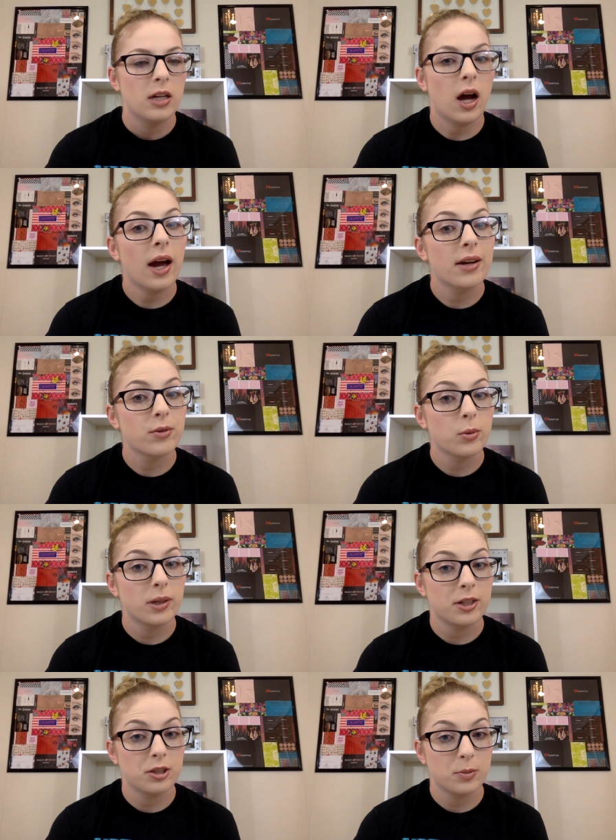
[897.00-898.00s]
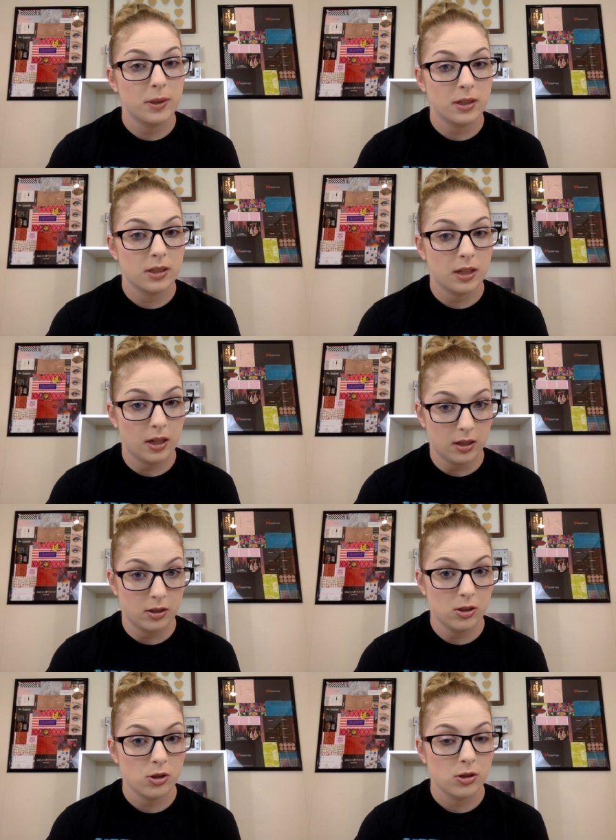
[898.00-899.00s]
Not everyone here speaks
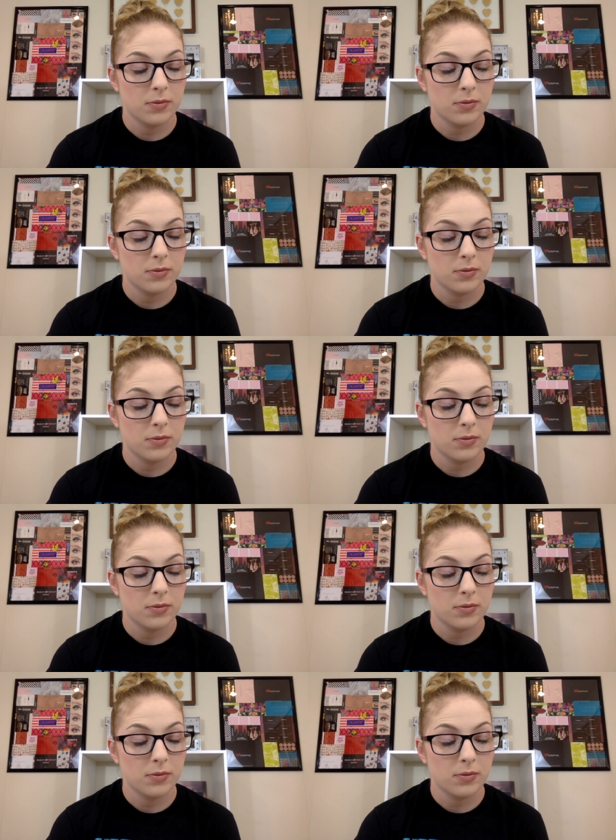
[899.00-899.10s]
English,